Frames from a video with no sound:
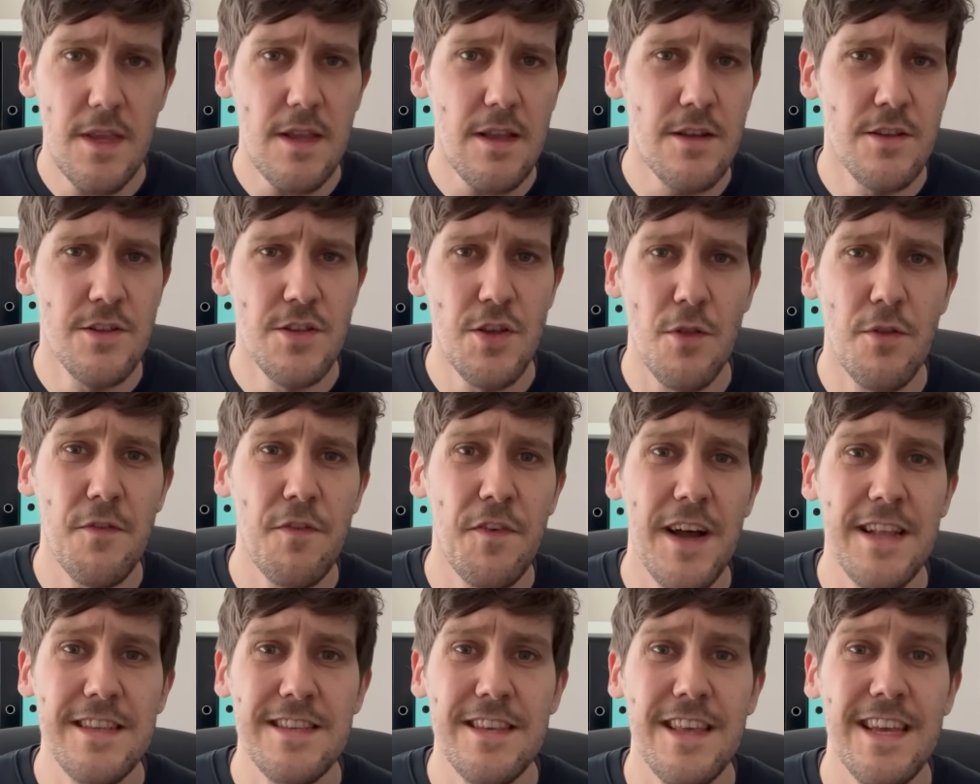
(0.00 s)
so the
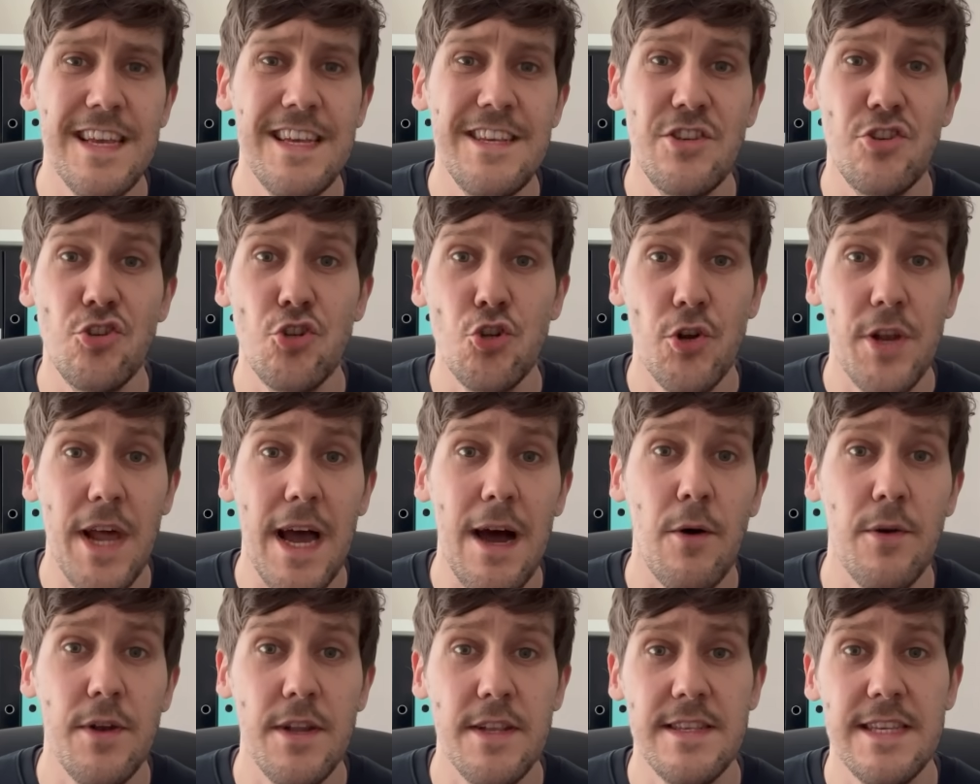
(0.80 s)
fact that he stood
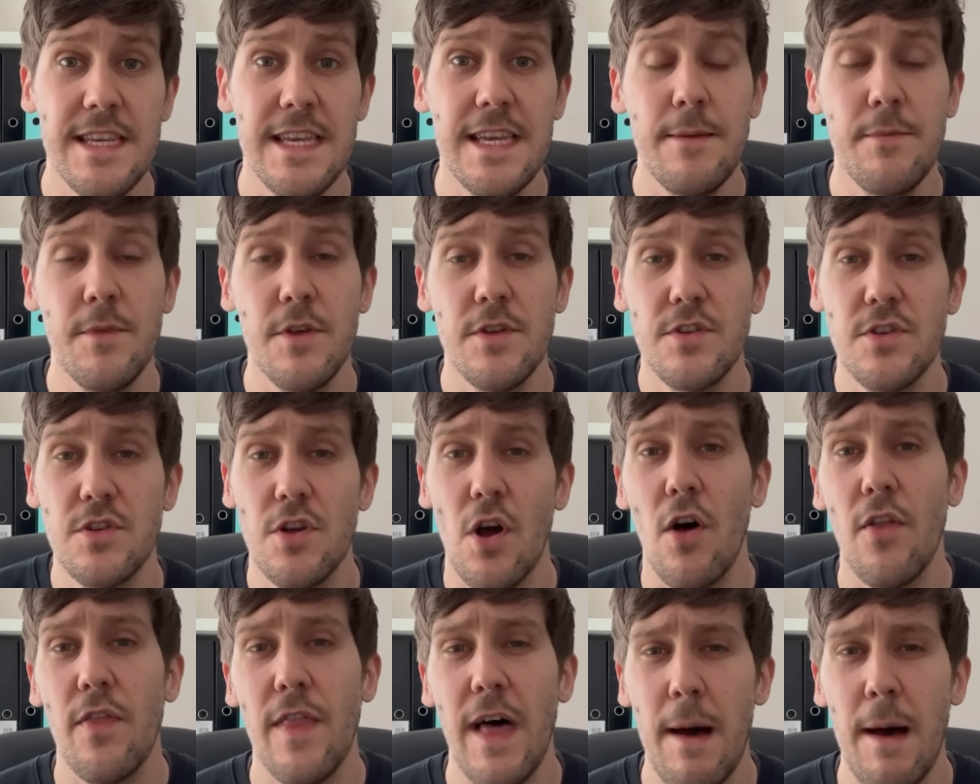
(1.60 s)
out in a team that's got